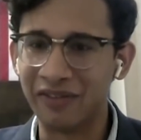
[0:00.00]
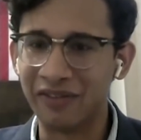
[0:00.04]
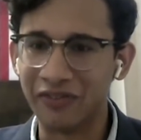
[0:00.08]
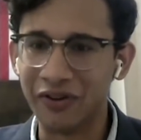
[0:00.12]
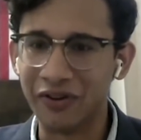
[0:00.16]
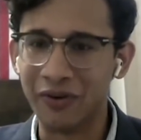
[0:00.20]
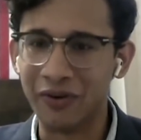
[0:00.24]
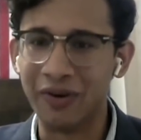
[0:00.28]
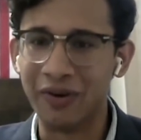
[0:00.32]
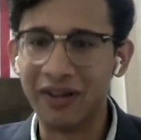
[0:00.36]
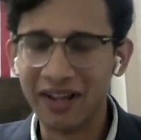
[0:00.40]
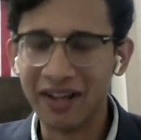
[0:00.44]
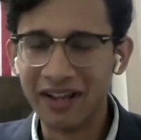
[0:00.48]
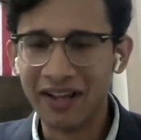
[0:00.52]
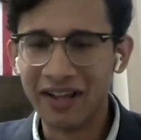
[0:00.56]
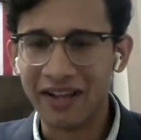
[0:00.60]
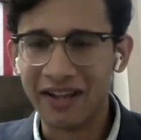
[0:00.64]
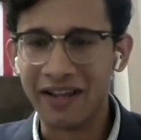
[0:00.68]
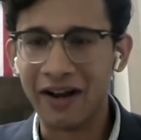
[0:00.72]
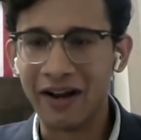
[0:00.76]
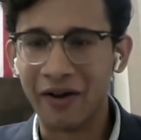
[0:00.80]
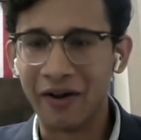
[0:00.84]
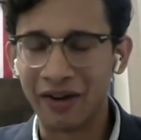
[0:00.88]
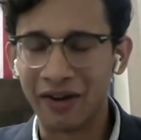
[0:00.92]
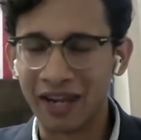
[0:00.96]
if you,
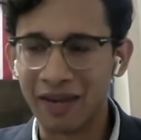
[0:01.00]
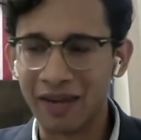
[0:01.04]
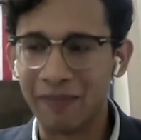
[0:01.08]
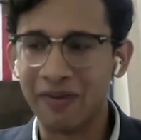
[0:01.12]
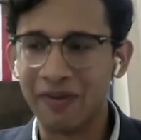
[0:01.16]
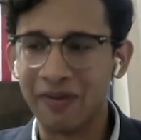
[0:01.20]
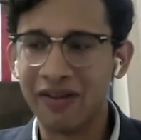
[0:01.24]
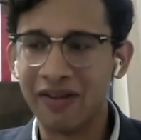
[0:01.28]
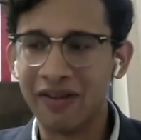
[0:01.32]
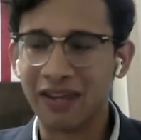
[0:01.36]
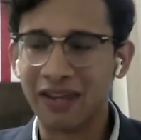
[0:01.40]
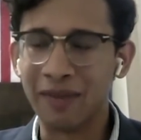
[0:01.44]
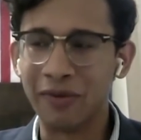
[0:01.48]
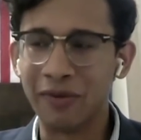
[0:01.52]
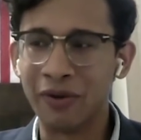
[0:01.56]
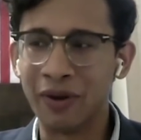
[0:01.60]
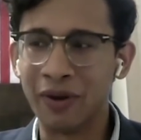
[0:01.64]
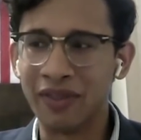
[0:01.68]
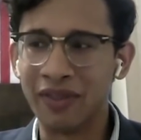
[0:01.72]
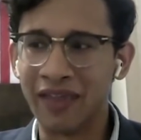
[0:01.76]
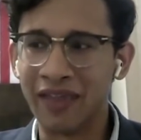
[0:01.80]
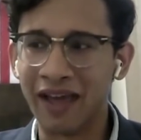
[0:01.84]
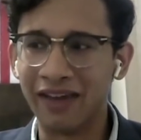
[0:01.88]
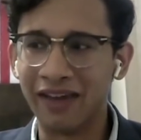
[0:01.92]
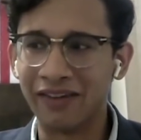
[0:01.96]
you know, keep
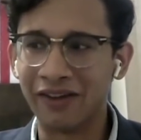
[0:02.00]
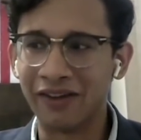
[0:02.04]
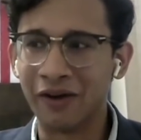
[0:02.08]
doing that.